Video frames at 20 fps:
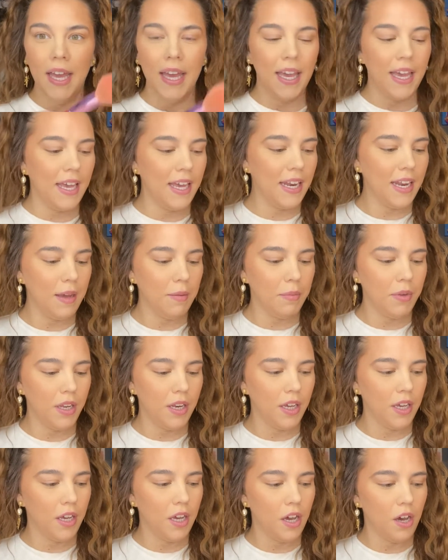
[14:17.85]
and I'm
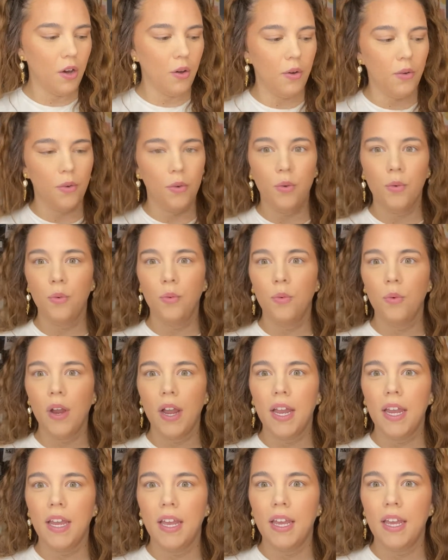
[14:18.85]
gonna go
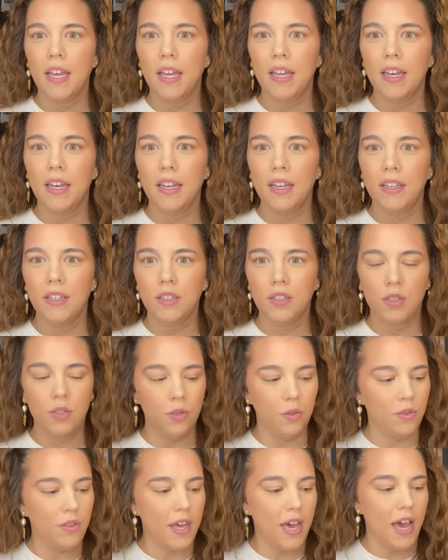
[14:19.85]
right
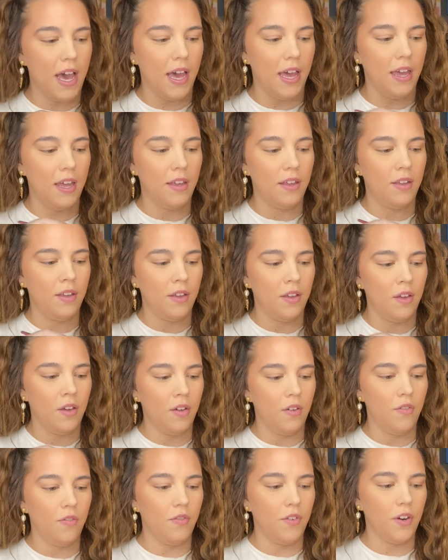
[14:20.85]
into that
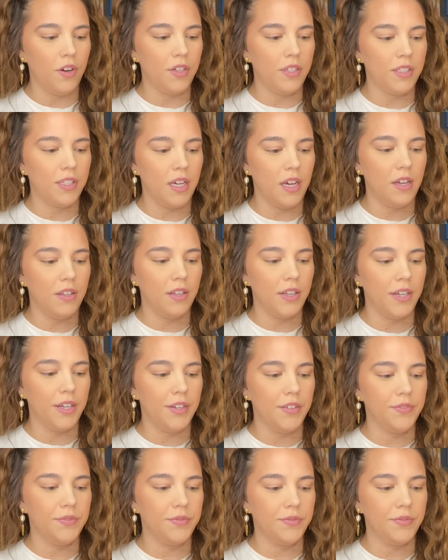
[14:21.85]
first color.